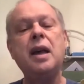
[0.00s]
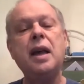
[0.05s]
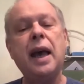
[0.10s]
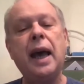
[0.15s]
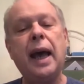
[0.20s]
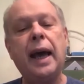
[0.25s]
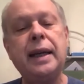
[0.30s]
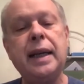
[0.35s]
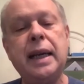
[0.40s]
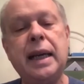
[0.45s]

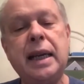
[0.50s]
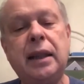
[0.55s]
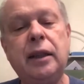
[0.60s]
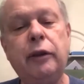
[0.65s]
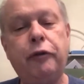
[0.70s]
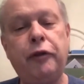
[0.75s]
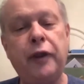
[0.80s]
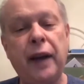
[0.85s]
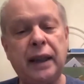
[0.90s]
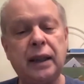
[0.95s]
And he
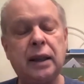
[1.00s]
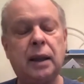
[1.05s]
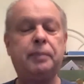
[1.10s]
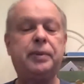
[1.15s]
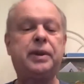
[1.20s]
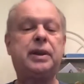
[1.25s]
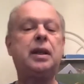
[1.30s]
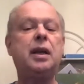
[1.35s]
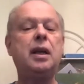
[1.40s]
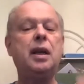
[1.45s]
developed
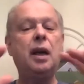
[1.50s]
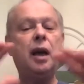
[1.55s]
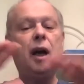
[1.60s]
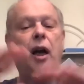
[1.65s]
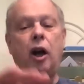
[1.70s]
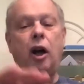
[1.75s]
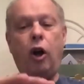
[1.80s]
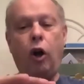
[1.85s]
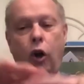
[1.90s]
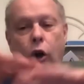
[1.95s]
a
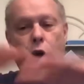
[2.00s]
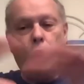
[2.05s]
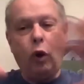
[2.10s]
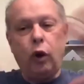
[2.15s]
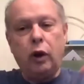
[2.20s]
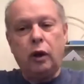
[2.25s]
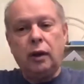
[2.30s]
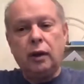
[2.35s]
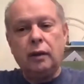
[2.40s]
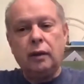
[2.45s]

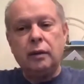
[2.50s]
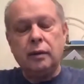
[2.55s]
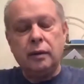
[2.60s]
whole